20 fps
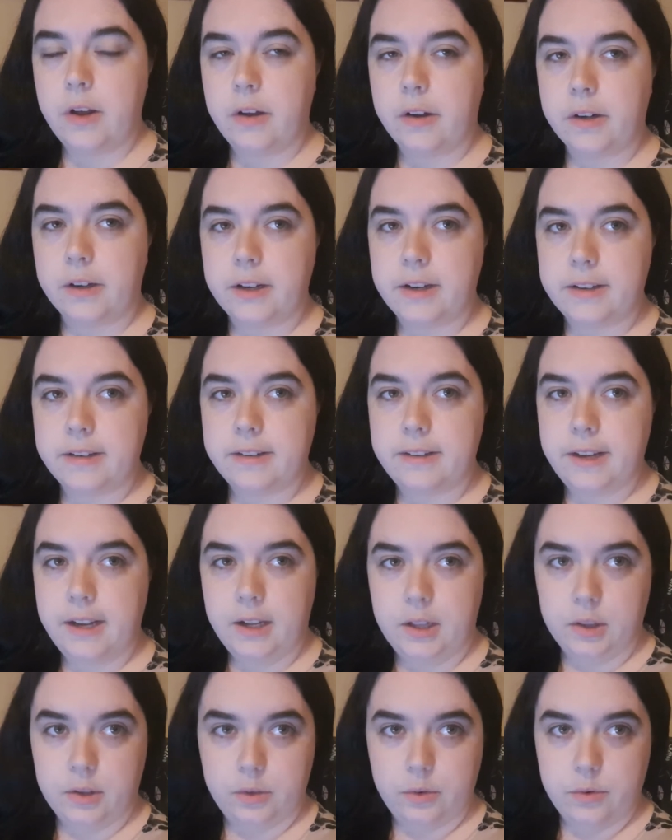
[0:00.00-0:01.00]
are going to stay
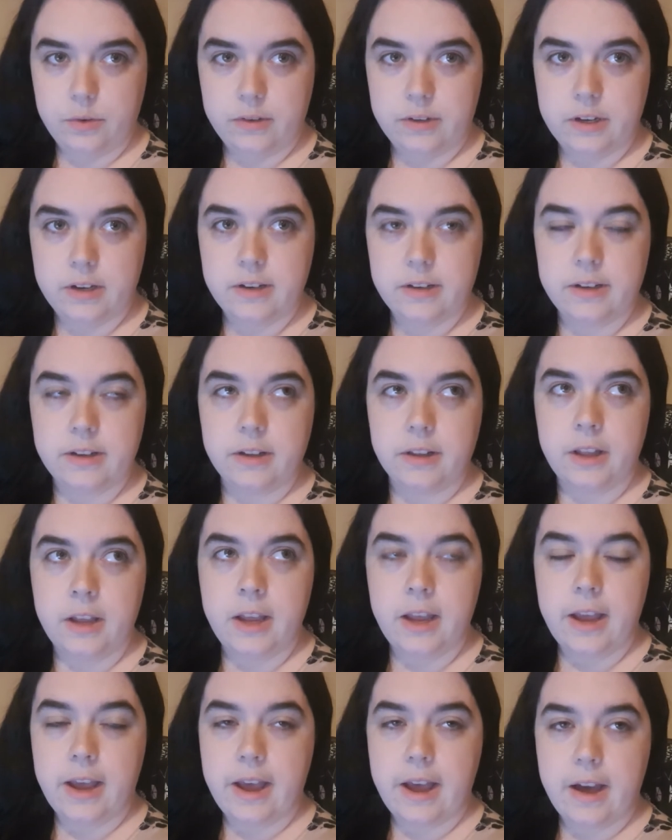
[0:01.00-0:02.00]
closed until
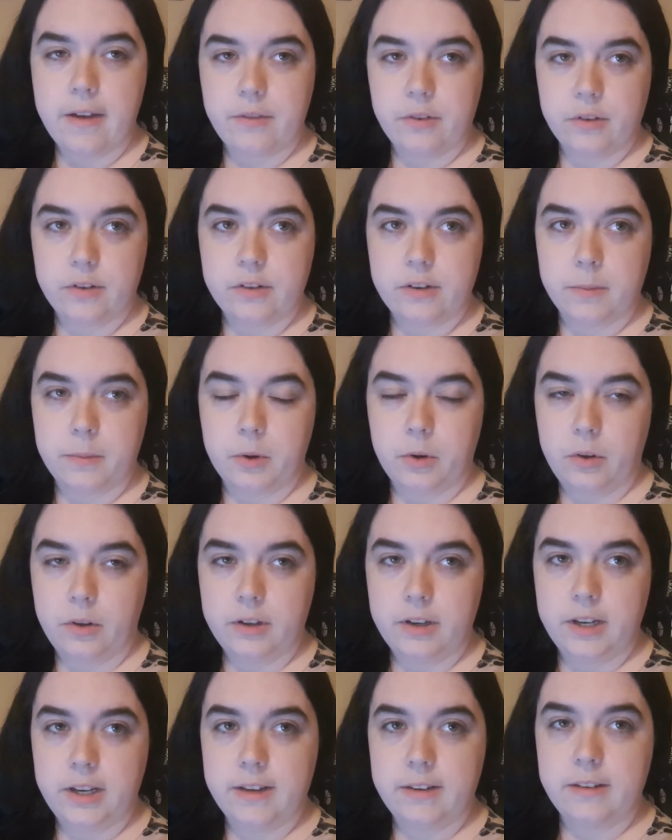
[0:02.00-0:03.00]
after the summer
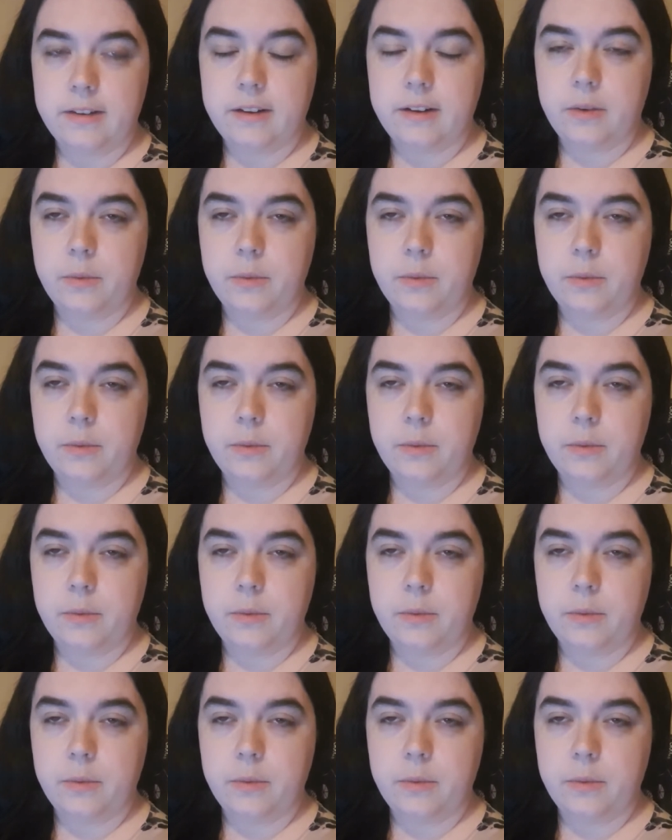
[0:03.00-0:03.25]
holidays,